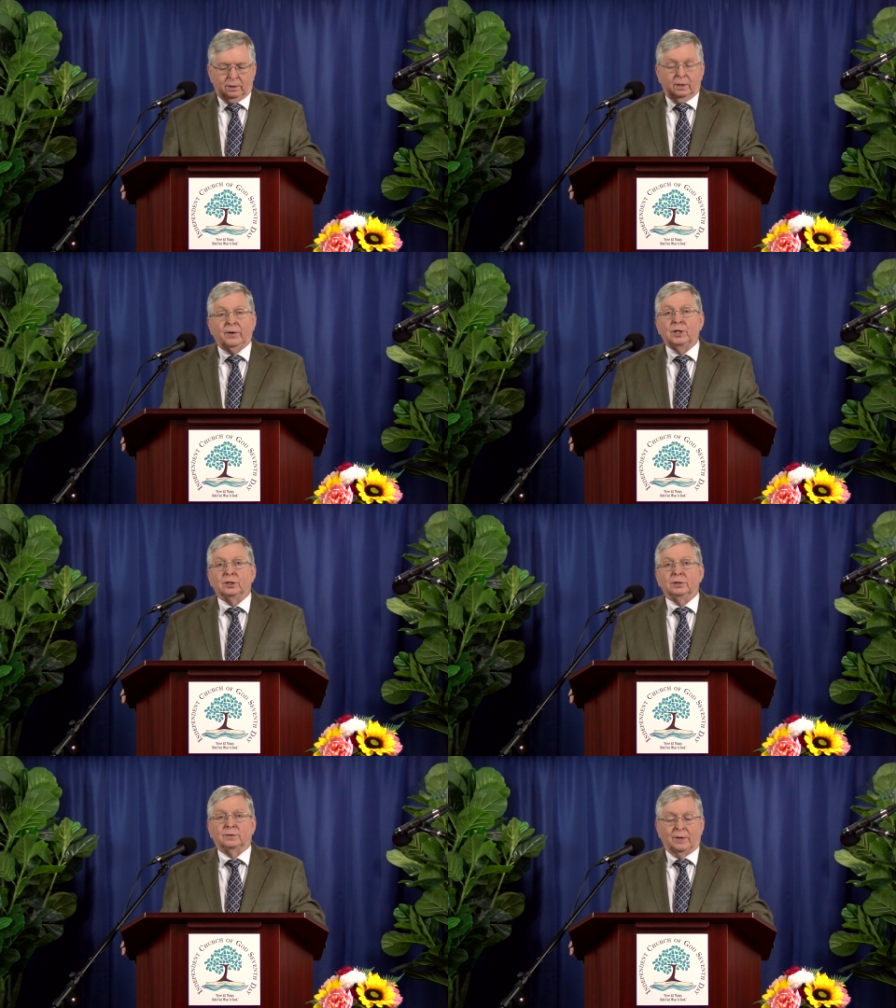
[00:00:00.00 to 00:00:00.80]

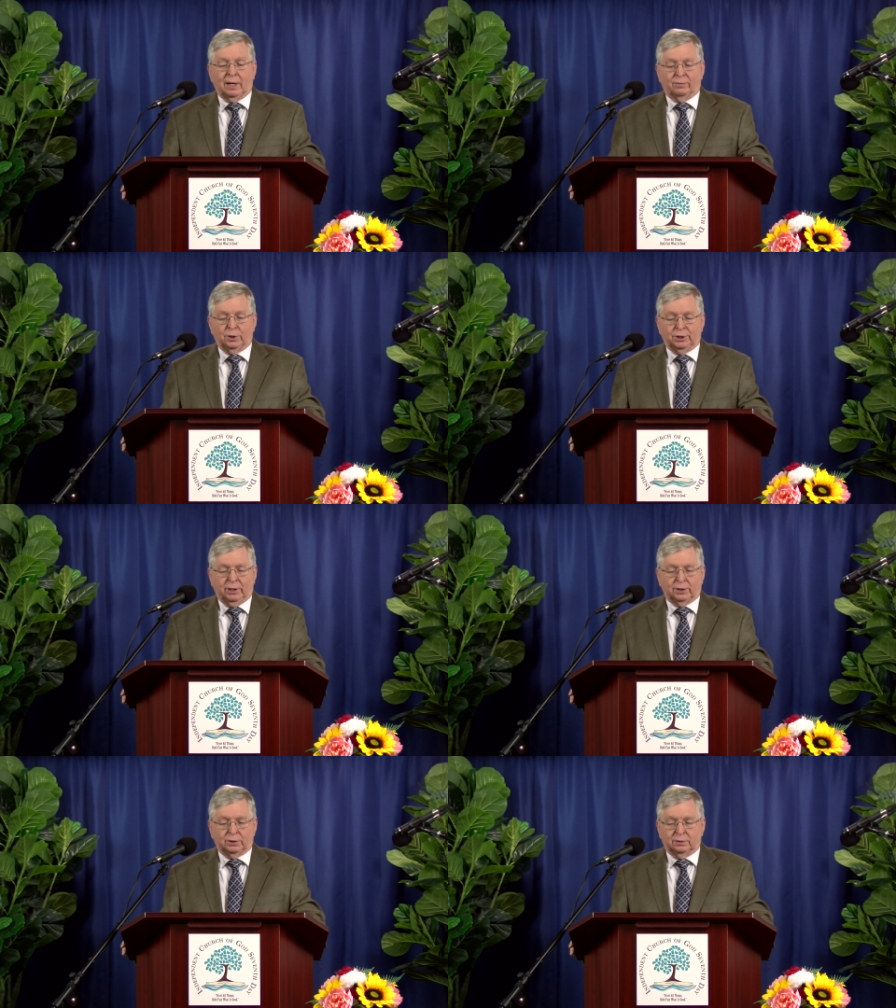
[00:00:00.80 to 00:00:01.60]
Ephesians 5 verse
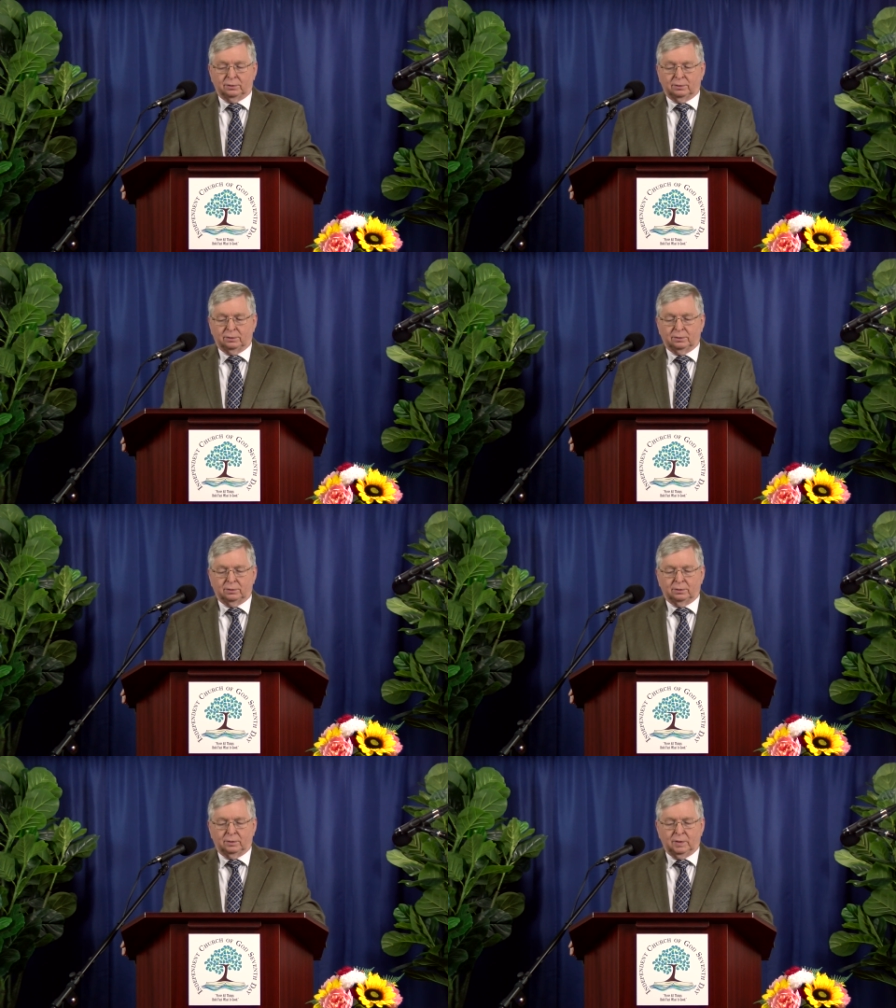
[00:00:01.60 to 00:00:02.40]
6.
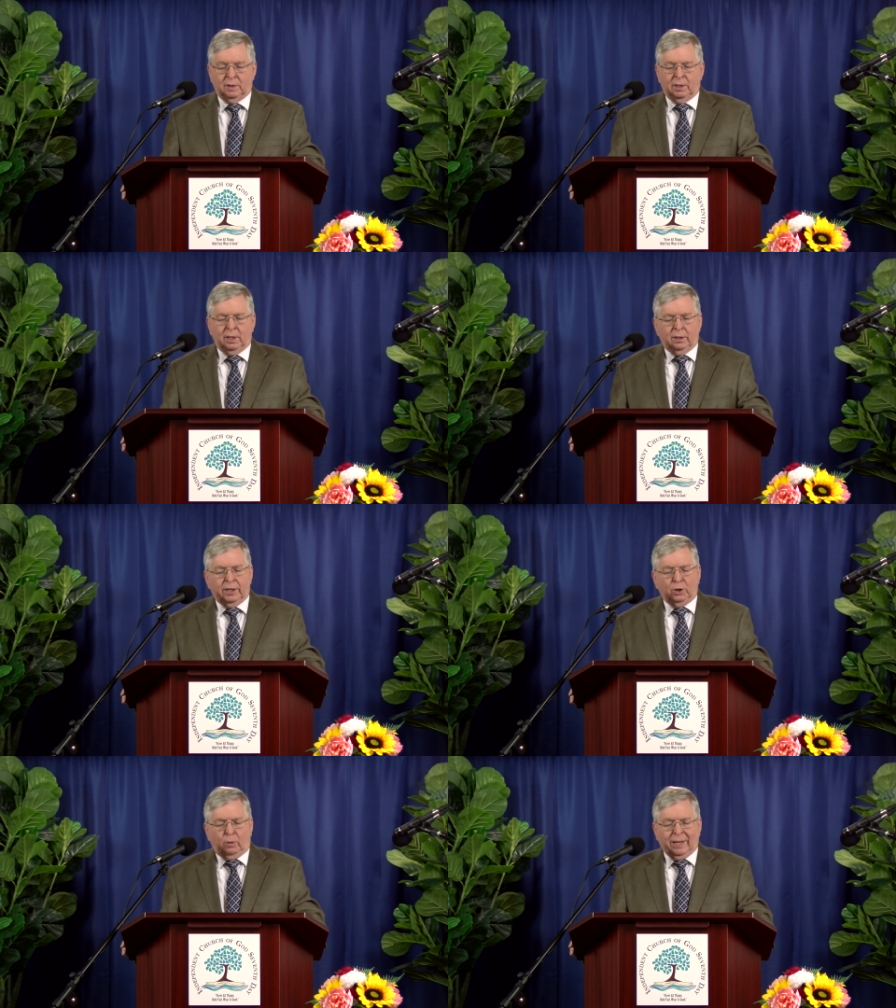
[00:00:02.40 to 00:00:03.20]

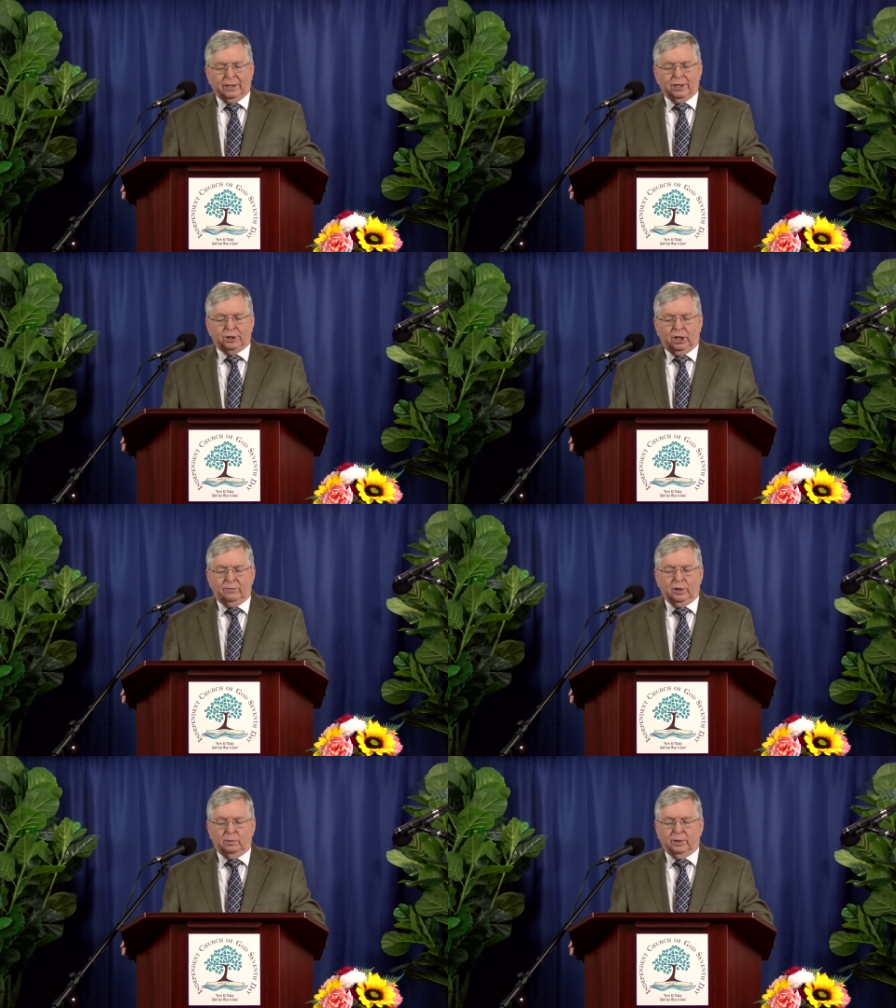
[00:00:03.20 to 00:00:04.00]
Let no man
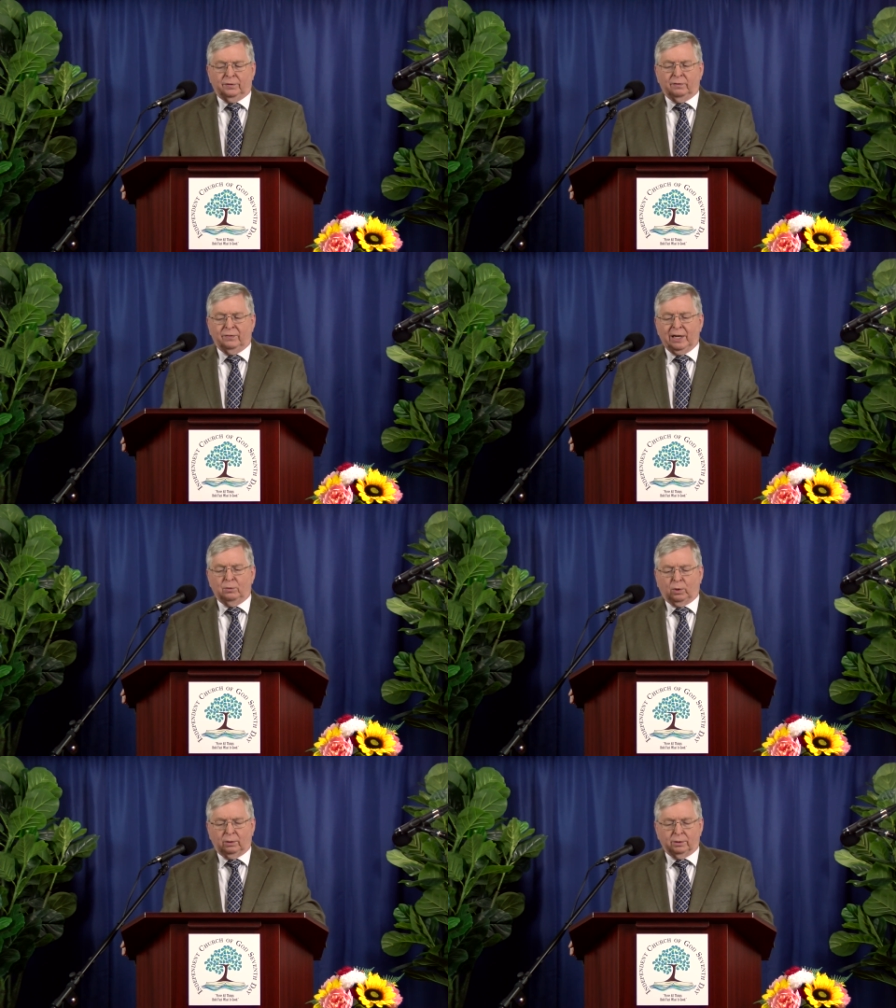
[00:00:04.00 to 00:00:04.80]
deceive you with
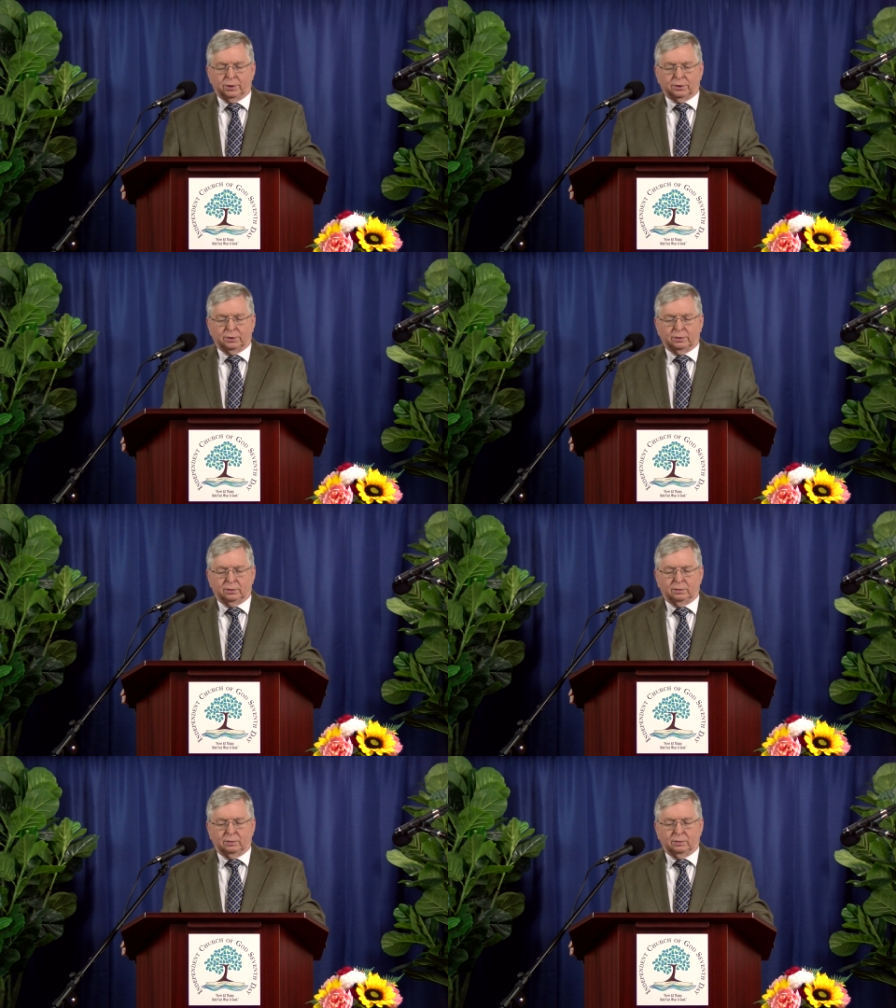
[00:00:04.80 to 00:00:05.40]
vain words,